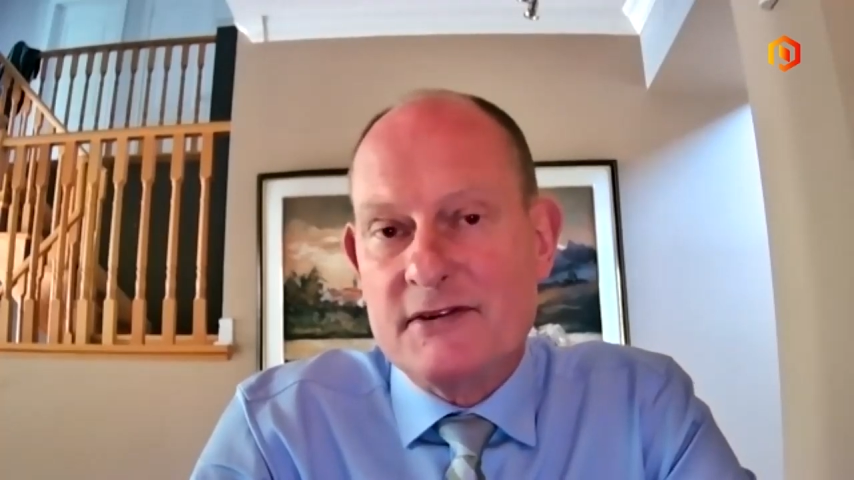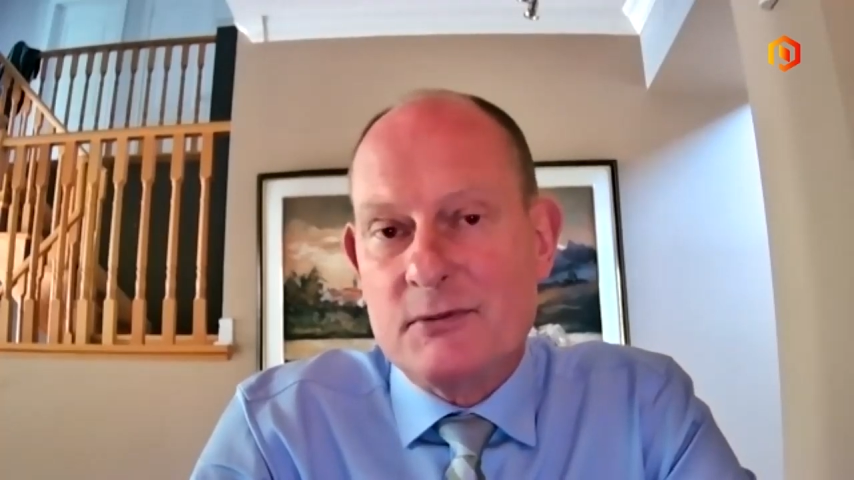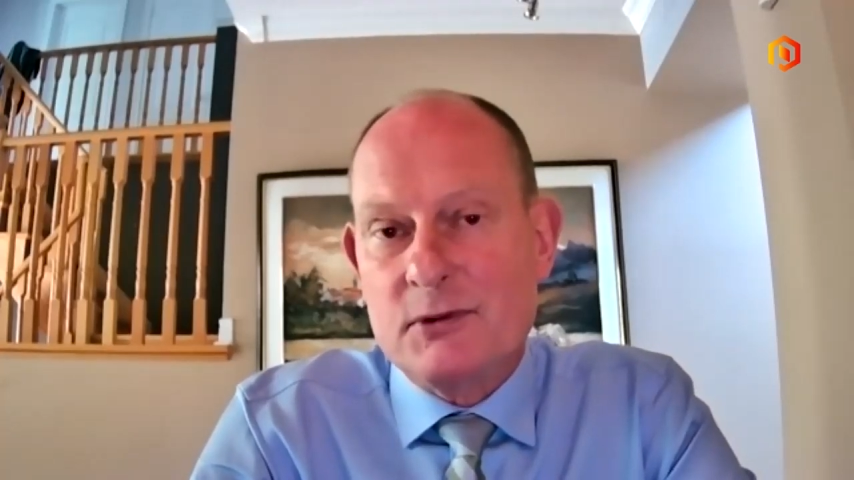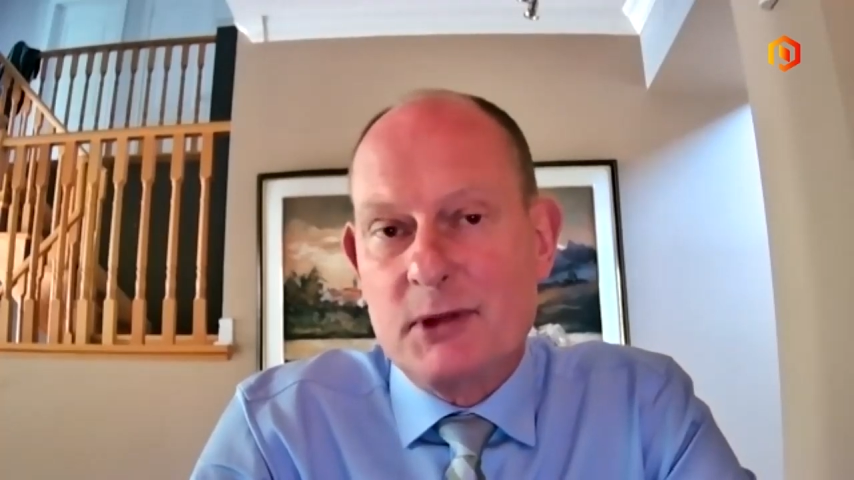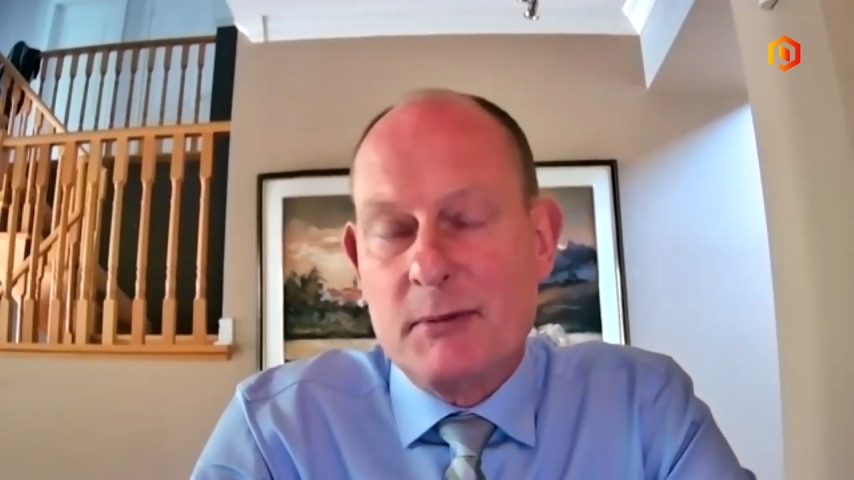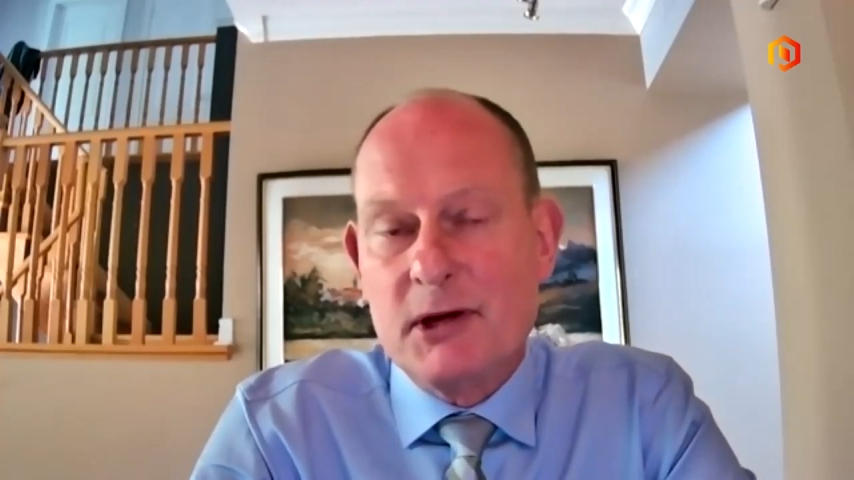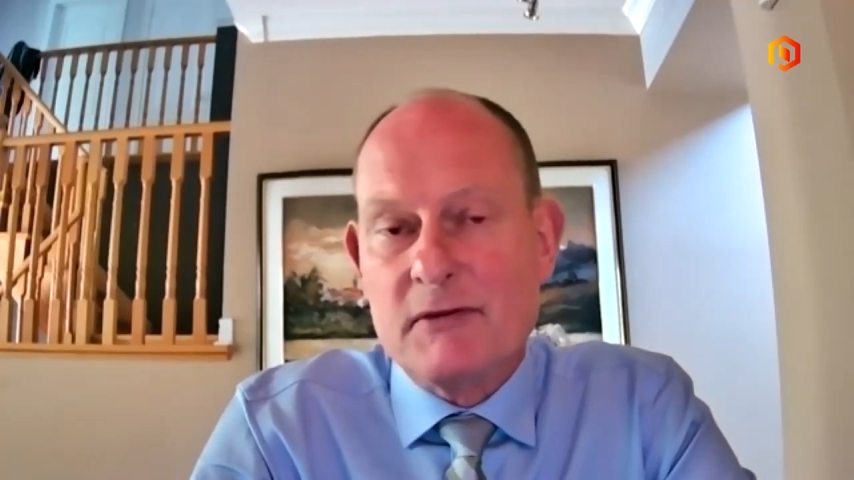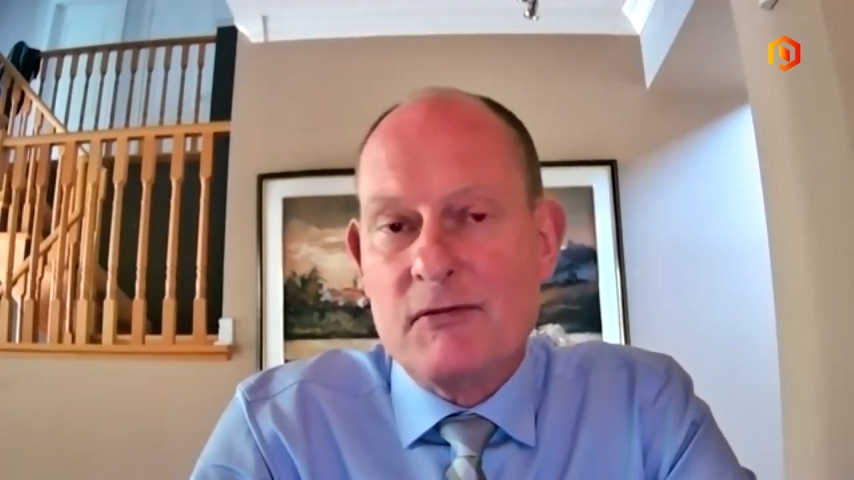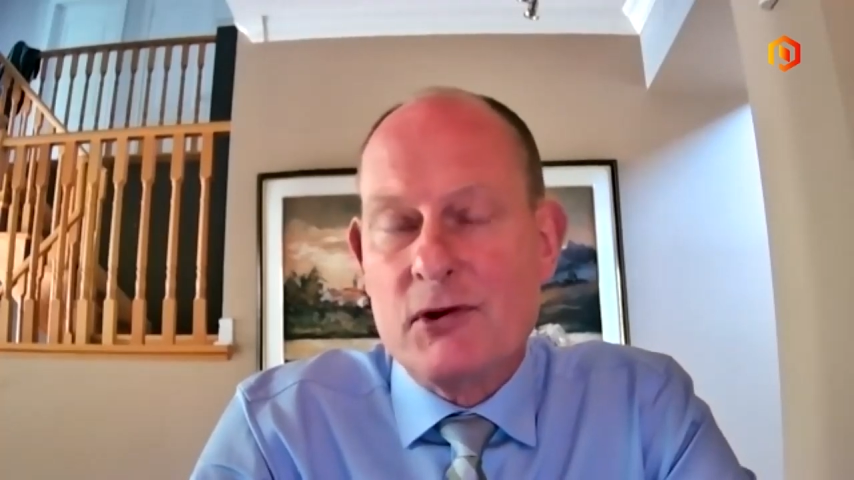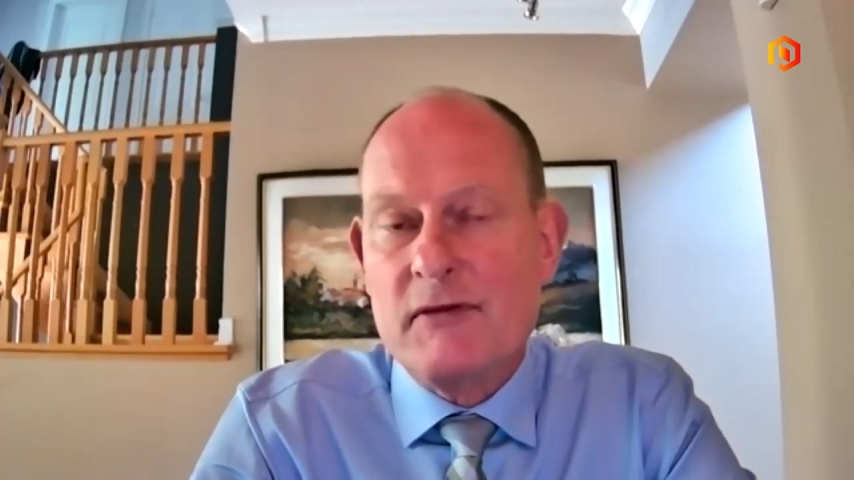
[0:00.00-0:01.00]
It would be about
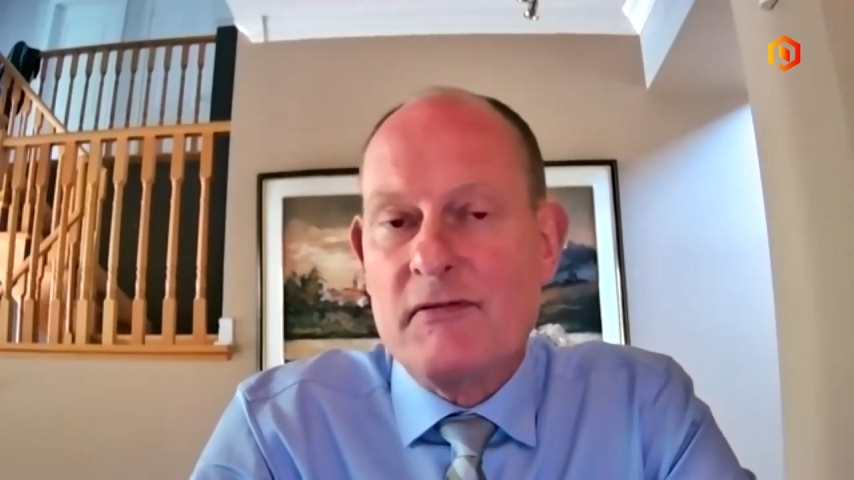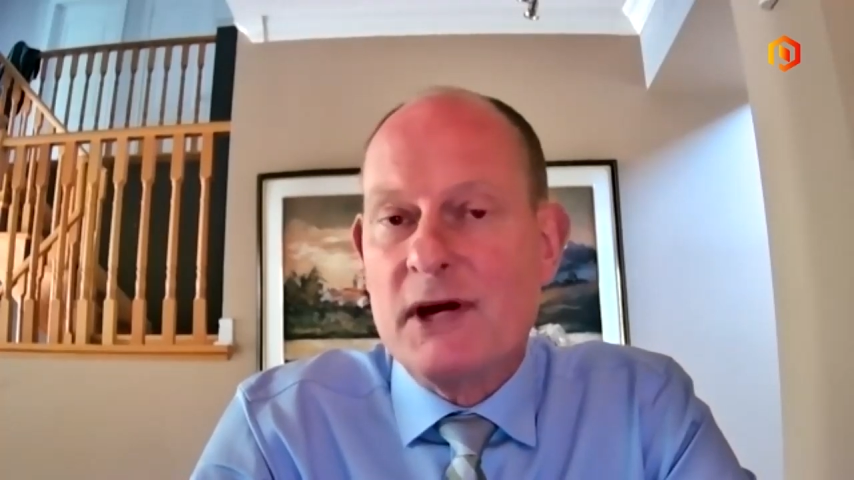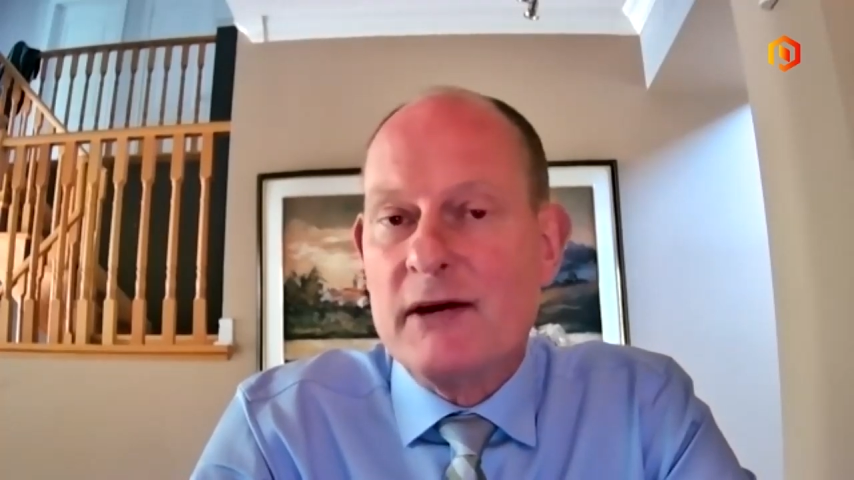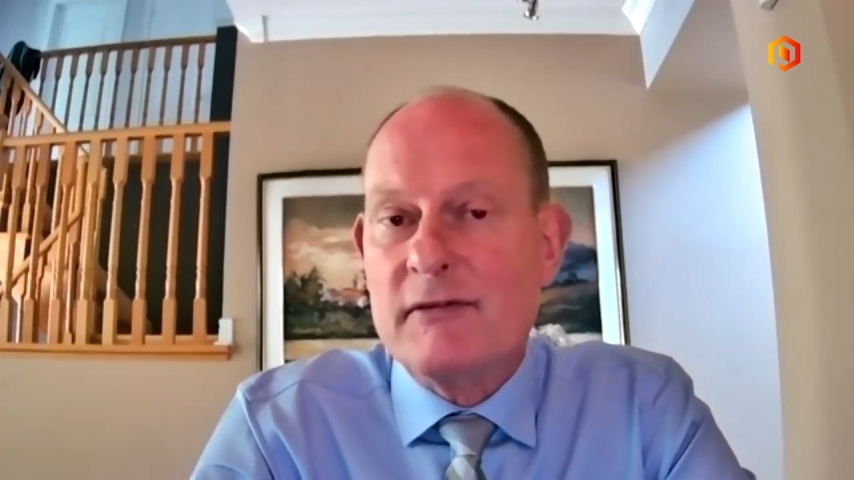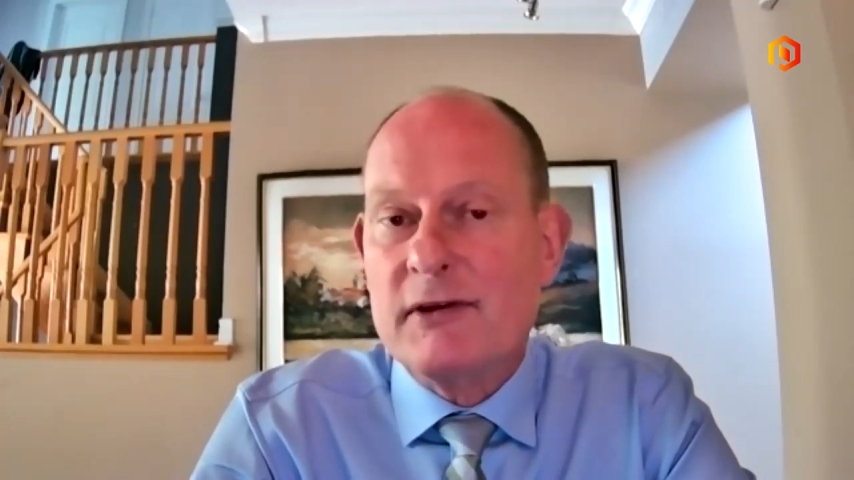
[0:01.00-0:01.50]
forty-five